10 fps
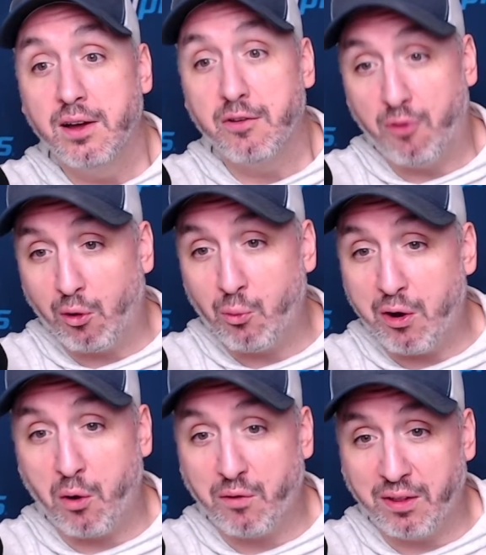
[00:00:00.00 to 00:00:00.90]
Four and
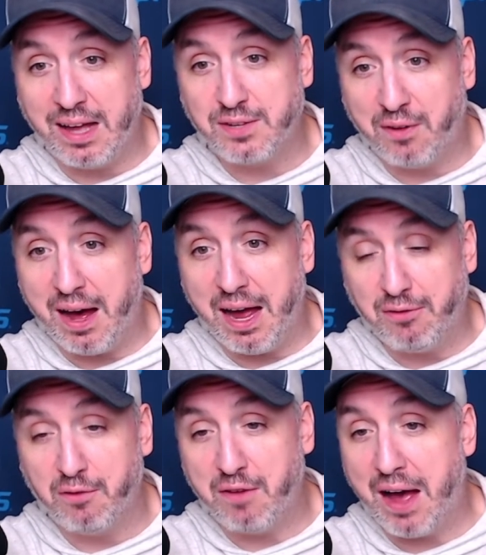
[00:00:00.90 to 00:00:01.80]
one over the last five,
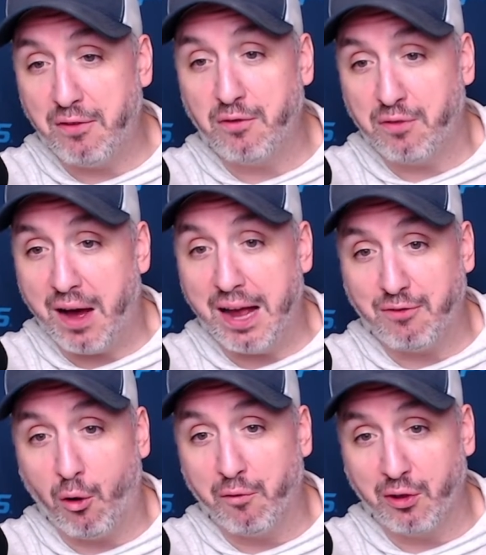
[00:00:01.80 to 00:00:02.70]
five and five
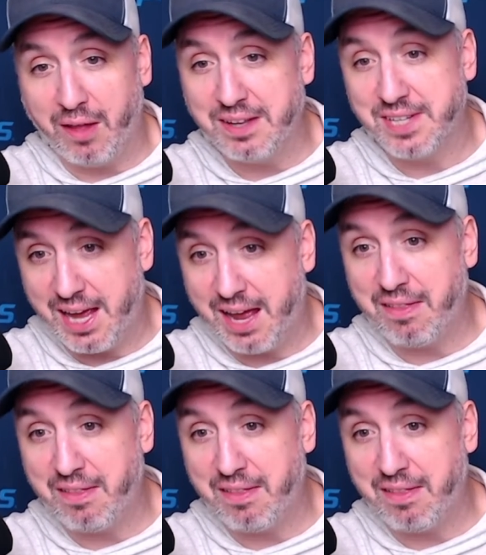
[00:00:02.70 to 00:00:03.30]
over the last 10.